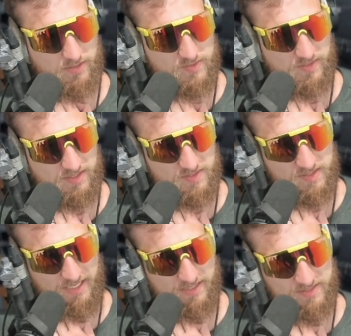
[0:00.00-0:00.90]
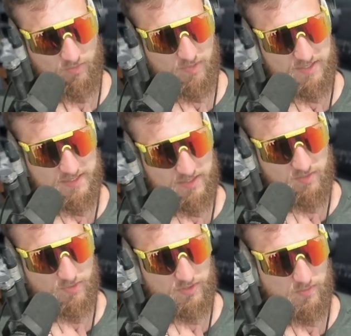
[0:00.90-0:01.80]
So this XL plus XU
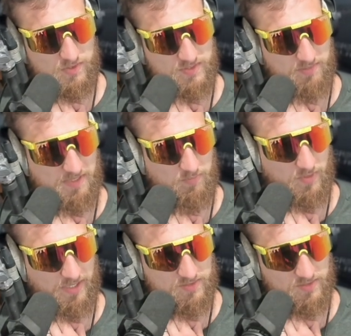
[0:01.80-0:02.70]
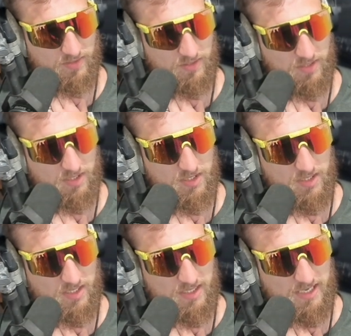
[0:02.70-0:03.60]
on 2 is just the midpoint. So
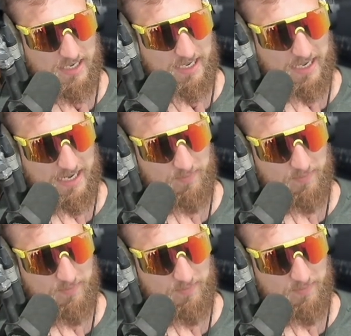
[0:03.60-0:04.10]
A